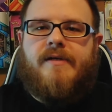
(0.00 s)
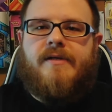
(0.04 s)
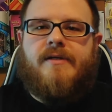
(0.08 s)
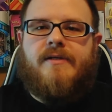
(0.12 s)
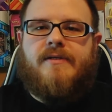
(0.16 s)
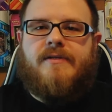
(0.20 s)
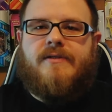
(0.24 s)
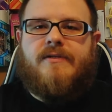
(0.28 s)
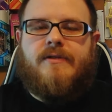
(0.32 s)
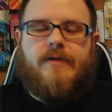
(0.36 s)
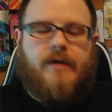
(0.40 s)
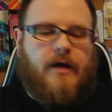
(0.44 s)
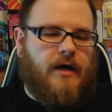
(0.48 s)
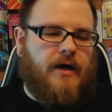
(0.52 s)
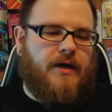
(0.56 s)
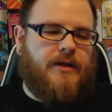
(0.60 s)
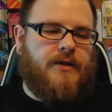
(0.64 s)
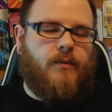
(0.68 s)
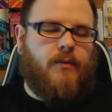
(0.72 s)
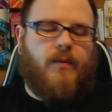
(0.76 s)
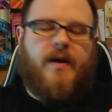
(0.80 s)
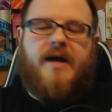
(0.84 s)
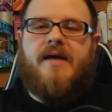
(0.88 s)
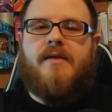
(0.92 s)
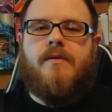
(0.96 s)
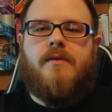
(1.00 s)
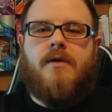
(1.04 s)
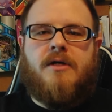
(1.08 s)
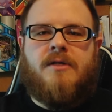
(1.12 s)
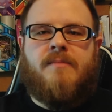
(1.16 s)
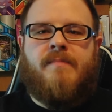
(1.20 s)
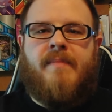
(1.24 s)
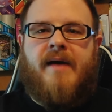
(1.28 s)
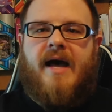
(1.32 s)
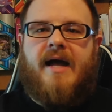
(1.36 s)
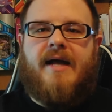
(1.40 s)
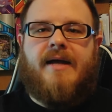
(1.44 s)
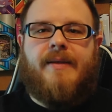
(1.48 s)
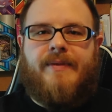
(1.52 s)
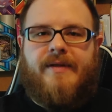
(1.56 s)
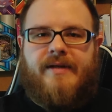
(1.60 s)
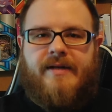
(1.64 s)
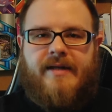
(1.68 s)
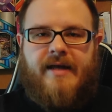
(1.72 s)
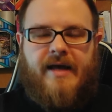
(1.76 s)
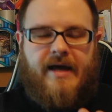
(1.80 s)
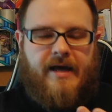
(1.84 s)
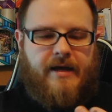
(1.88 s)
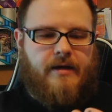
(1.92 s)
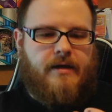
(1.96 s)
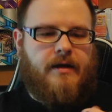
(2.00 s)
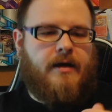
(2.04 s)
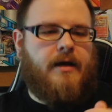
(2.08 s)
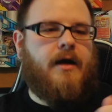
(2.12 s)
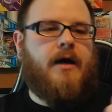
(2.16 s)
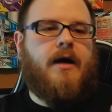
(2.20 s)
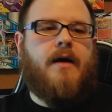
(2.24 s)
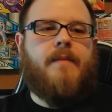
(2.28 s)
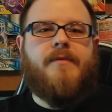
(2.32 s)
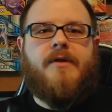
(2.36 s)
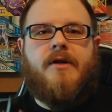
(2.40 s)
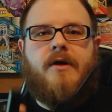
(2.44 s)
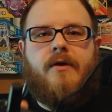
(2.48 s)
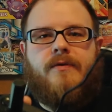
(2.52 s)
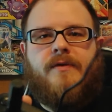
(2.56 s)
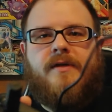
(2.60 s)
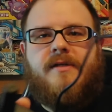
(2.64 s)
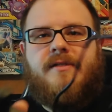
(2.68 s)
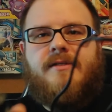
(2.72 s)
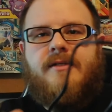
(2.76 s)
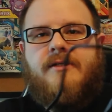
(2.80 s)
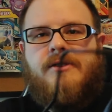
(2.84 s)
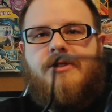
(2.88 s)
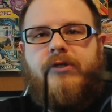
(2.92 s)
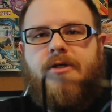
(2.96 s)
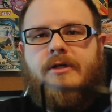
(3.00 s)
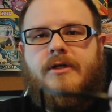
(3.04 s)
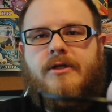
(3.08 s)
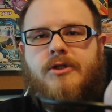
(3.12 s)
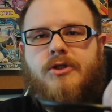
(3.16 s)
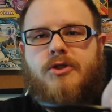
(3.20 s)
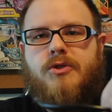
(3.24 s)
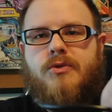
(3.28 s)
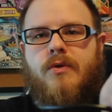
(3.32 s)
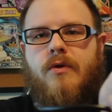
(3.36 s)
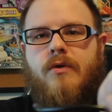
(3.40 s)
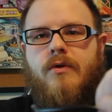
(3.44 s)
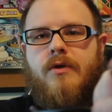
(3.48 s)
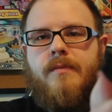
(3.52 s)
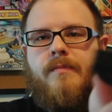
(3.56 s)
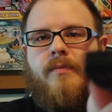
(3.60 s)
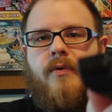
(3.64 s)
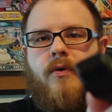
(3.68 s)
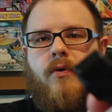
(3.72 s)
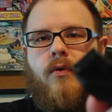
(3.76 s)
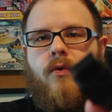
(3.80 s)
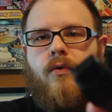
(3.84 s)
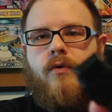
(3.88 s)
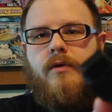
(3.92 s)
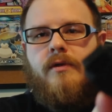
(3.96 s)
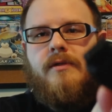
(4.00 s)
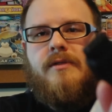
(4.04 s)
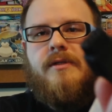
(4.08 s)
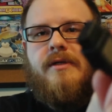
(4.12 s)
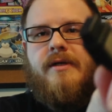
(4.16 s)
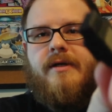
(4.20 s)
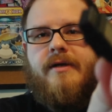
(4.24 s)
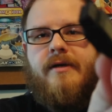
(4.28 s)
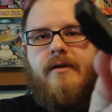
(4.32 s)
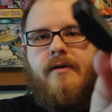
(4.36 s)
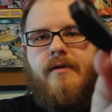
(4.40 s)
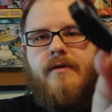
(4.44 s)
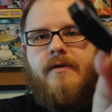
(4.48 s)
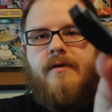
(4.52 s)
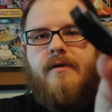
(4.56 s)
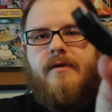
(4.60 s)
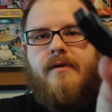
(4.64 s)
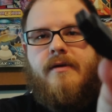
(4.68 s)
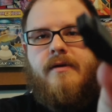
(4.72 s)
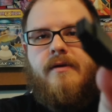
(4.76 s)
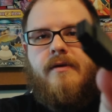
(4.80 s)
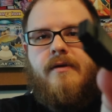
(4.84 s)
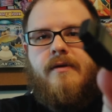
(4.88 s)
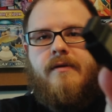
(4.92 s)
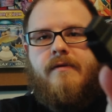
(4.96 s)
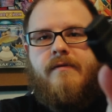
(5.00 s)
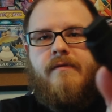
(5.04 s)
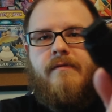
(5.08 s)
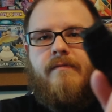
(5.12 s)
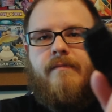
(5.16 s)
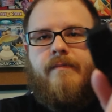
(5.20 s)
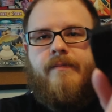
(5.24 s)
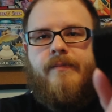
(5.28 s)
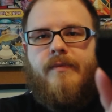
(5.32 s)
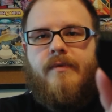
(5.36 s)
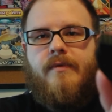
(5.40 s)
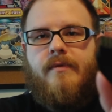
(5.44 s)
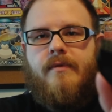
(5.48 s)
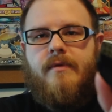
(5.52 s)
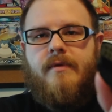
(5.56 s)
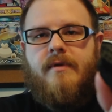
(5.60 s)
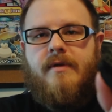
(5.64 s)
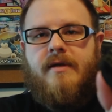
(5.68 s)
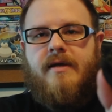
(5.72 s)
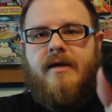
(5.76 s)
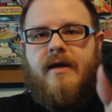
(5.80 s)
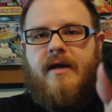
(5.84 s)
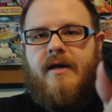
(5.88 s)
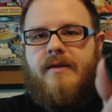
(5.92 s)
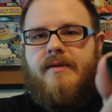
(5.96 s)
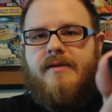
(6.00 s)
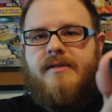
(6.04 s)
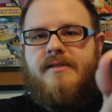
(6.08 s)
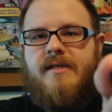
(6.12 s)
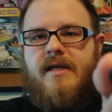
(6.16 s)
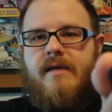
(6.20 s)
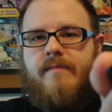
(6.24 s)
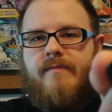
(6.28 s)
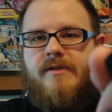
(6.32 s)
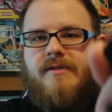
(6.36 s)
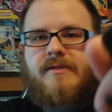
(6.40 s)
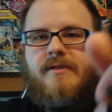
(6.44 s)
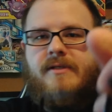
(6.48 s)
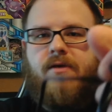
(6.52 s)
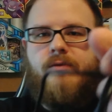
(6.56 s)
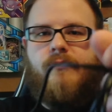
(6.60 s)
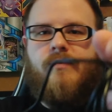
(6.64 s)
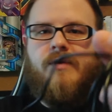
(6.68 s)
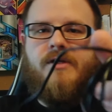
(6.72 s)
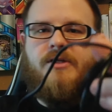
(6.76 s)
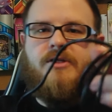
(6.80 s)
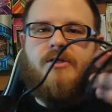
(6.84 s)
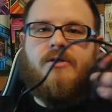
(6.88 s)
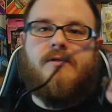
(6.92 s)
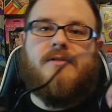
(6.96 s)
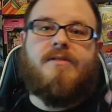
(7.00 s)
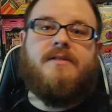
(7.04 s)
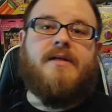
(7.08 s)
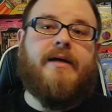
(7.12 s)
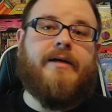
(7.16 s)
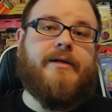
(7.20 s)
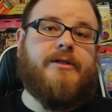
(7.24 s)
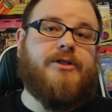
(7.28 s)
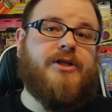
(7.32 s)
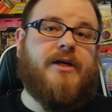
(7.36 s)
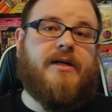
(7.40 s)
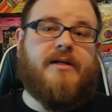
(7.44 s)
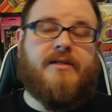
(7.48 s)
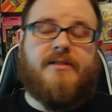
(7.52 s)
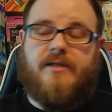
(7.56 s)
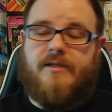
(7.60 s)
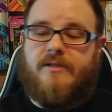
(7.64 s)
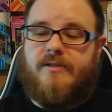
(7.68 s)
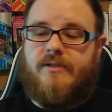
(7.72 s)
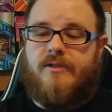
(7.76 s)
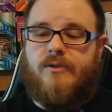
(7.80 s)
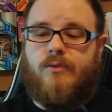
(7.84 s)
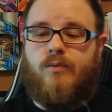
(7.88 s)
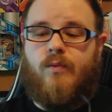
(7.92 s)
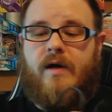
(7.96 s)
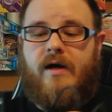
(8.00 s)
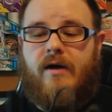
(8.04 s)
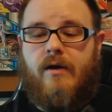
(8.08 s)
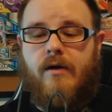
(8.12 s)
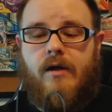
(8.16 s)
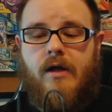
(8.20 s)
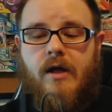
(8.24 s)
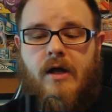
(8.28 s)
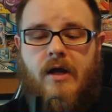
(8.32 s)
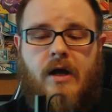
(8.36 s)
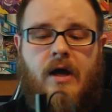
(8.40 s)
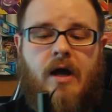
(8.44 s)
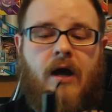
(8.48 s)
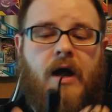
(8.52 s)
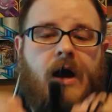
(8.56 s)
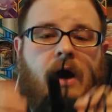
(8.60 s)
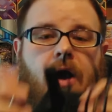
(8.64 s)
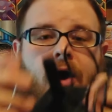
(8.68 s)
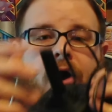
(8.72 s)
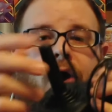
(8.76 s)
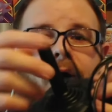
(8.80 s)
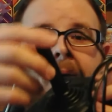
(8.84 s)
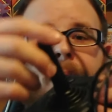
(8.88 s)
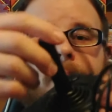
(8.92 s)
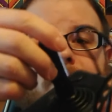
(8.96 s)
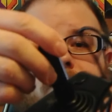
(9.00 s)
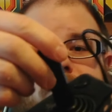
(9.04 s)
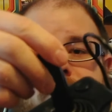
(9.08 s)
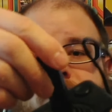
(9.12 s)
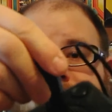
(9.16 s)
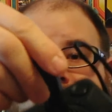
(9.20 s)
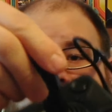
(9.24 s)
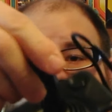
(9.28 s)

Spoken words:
as the way it looked back in the day. This is your controller port here. Kind of the same as the original Sega Genesis as well. You